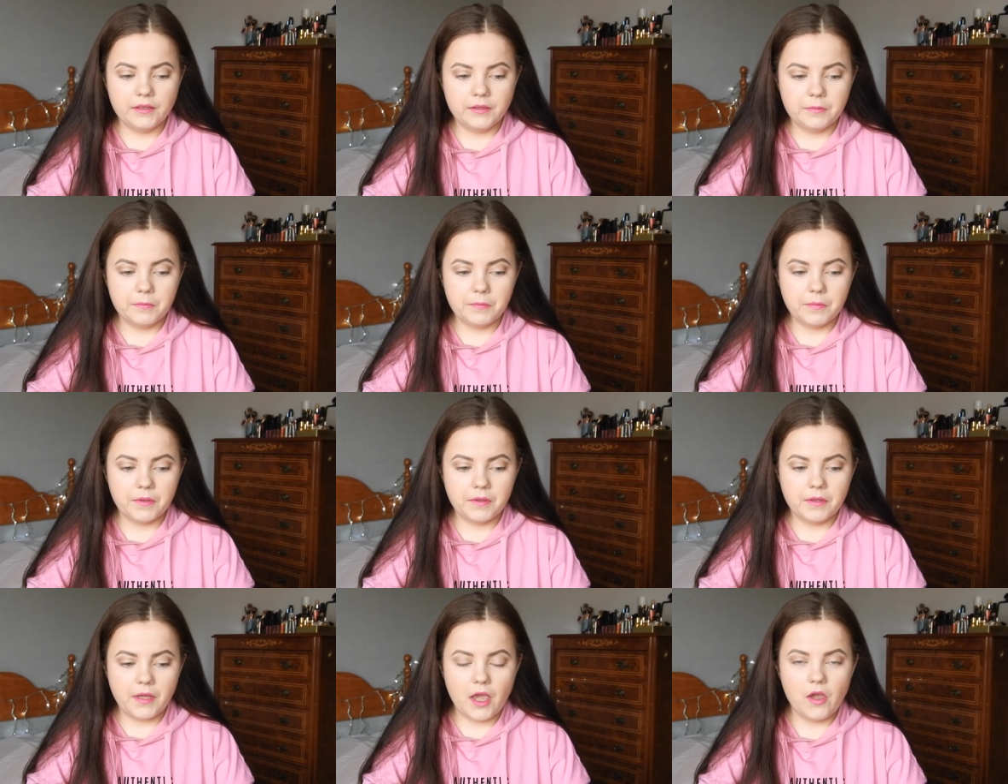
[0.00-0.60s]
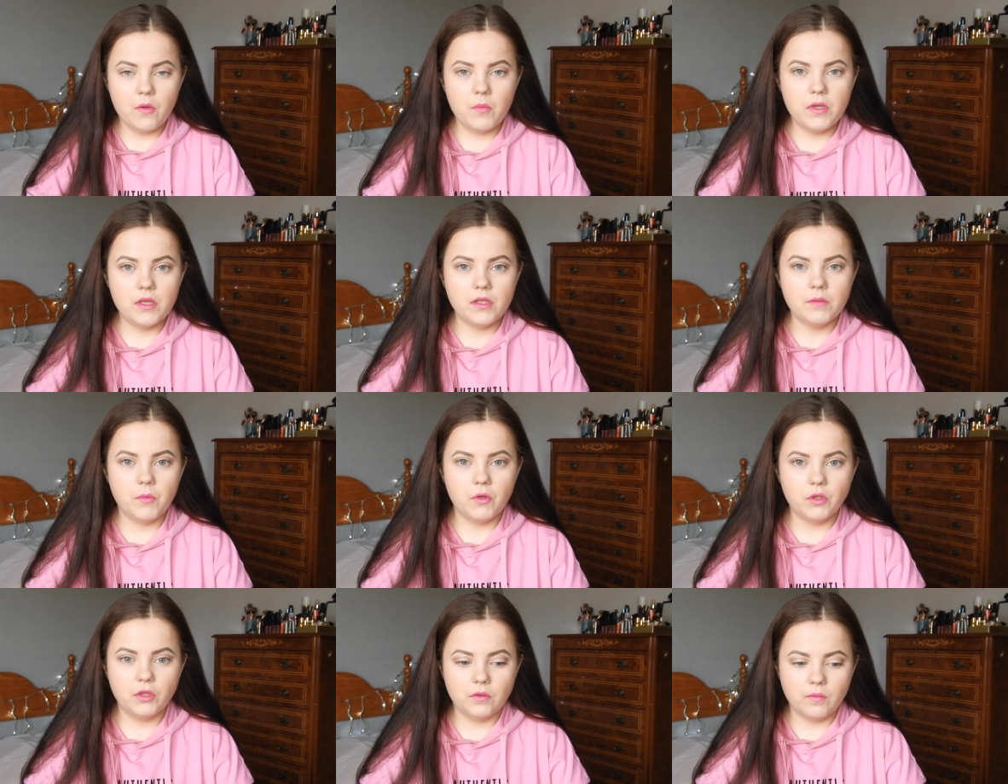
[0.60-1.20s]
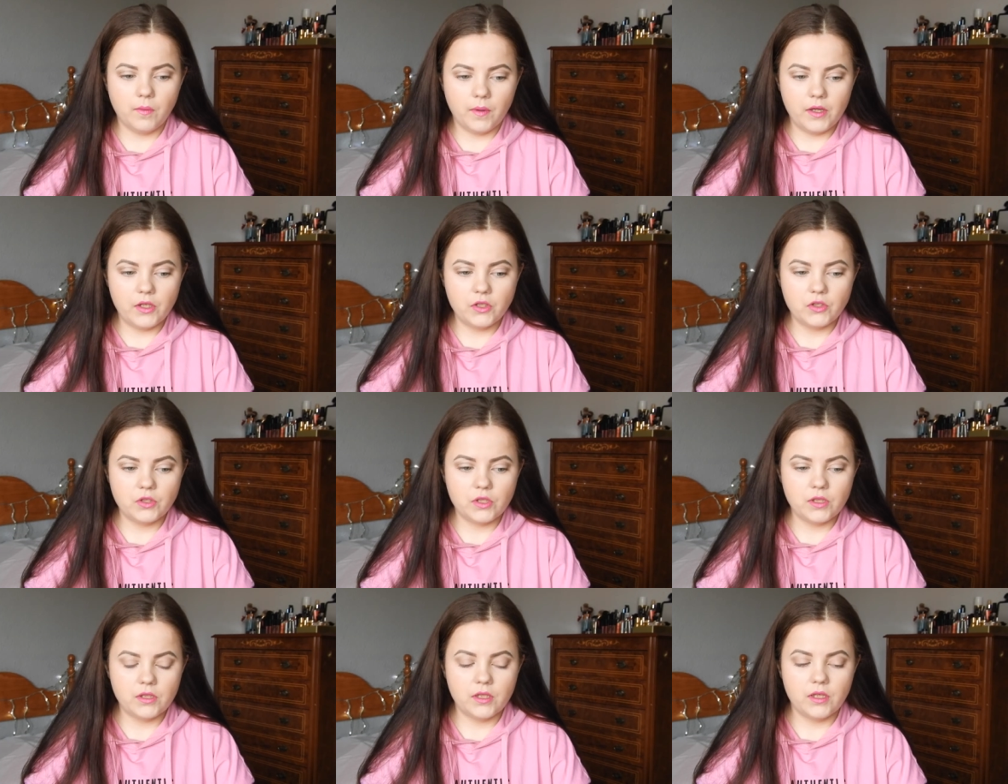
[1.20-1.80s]
it gave me
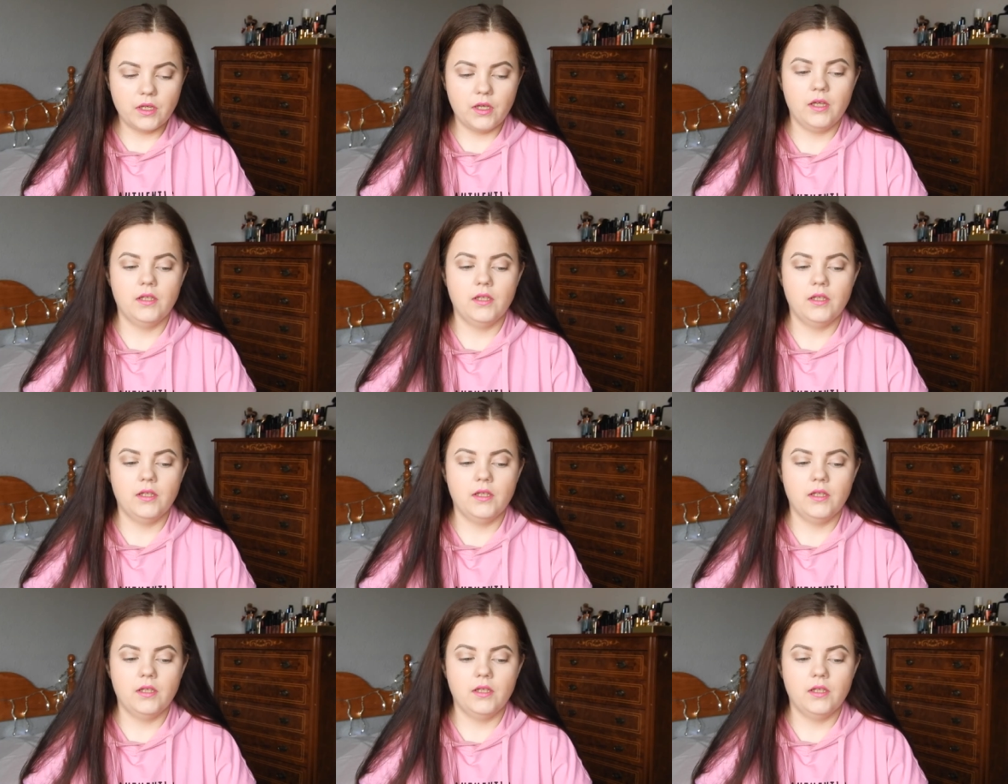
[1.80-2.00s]
motivation